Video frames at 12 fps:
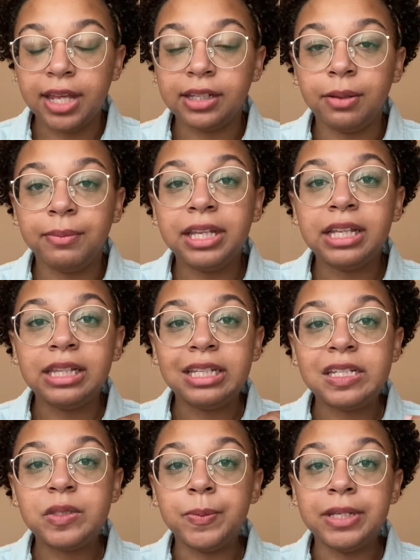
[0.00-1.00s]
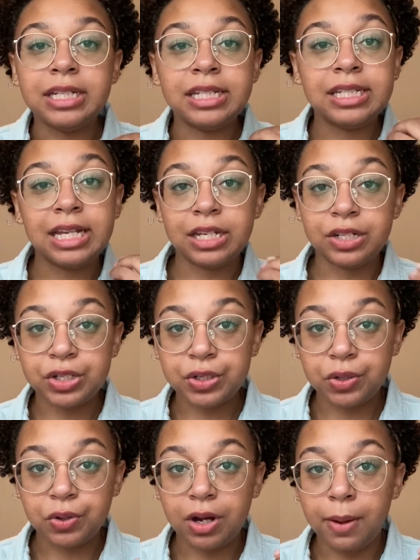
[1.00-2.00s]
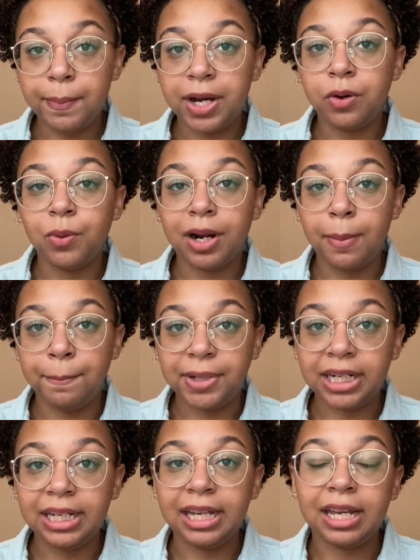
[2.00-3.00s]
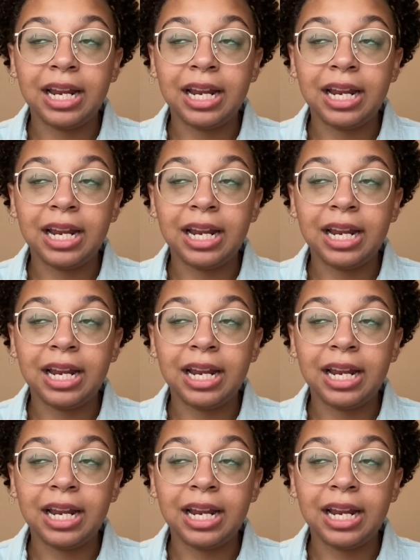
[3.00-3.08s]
Let me at least be intentional about what I'm buying.